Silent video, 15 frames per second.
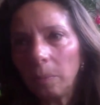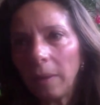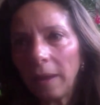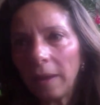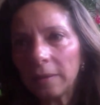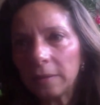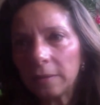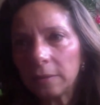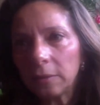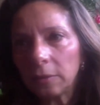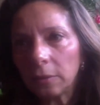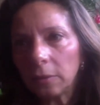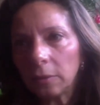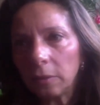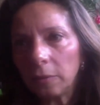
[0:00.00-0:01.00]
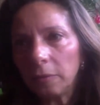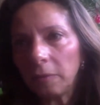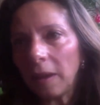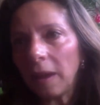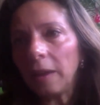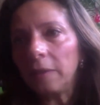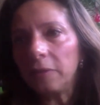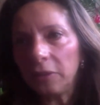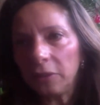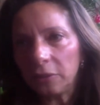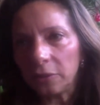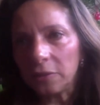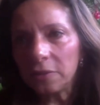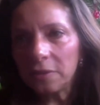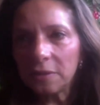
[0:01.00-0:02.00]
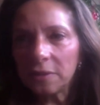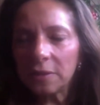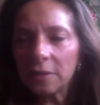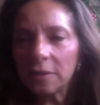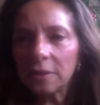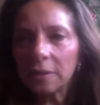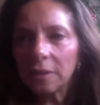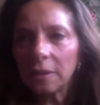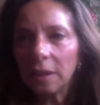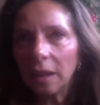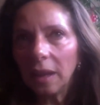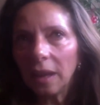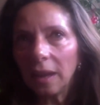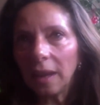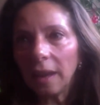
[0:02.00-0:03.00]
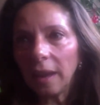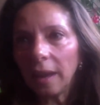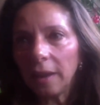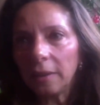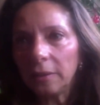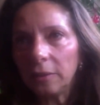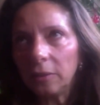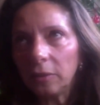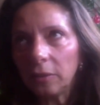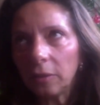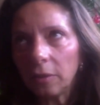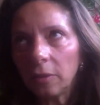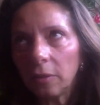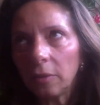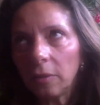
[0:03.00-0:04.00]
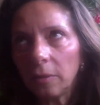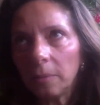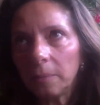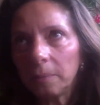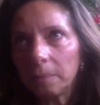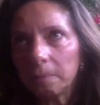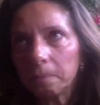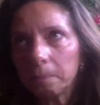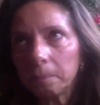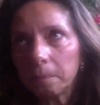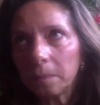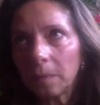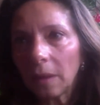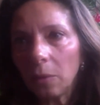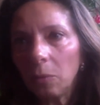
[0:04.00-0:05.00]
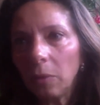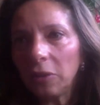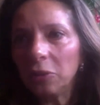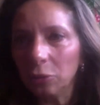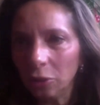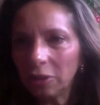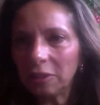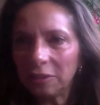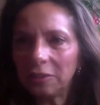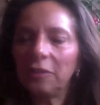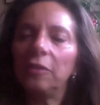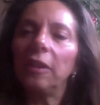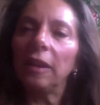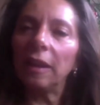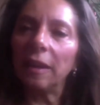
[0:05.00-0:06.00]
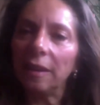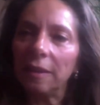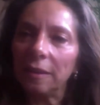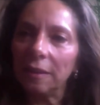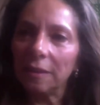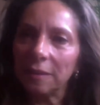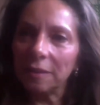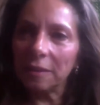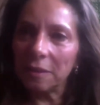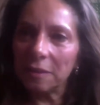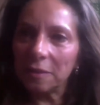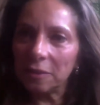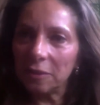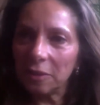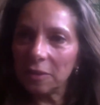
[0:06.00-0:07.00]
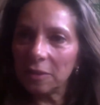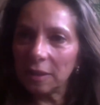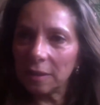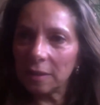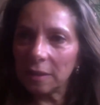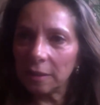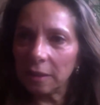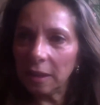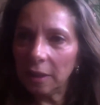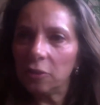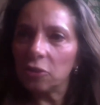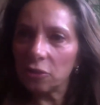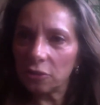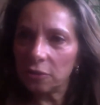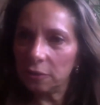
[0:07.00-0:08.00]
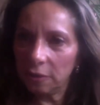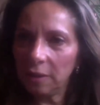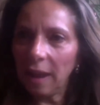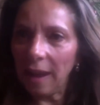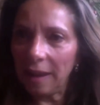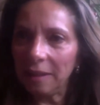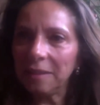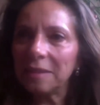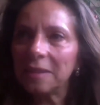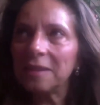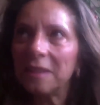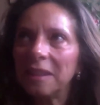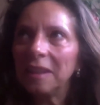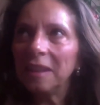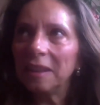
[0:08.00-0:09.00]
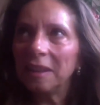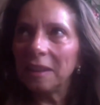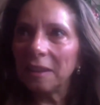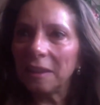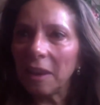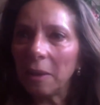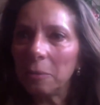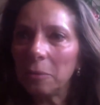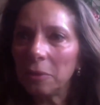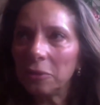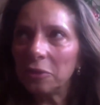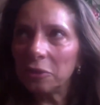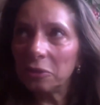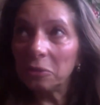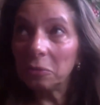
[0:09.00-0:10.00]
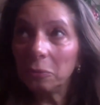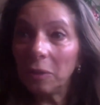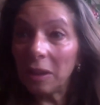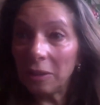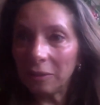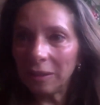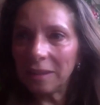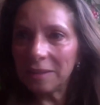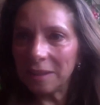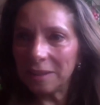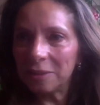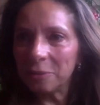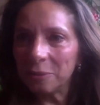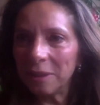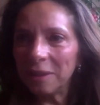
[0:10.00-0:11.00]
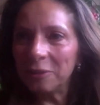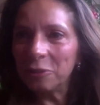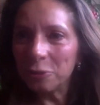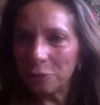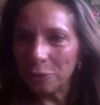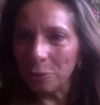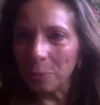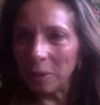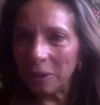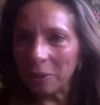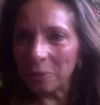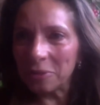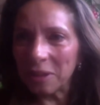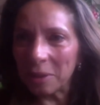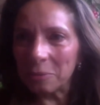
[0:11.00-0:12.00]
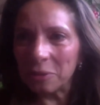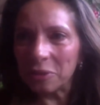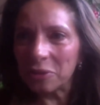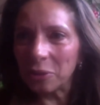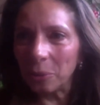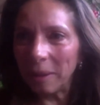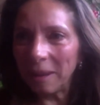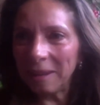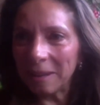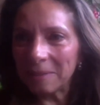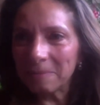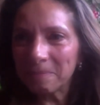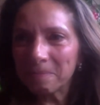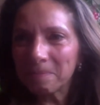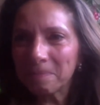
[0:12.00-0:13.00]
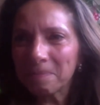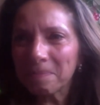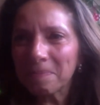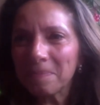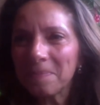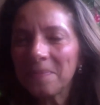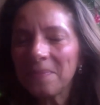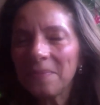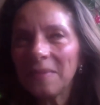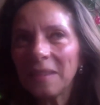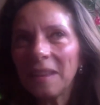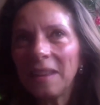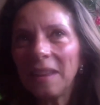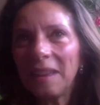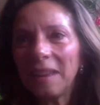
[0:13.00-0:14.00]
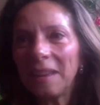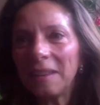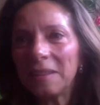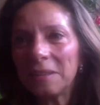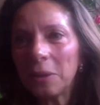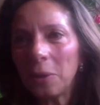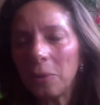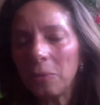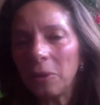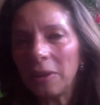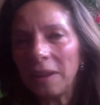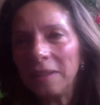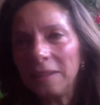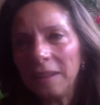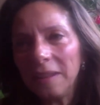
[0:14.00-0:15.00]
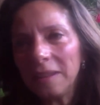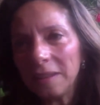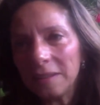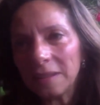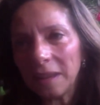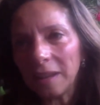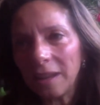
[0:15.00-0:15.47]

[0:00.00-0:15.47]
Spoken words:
for the past 5 years. And when you look at the statistics on each case, I wondered, well, is this really true? Because there were so many. So what I did is I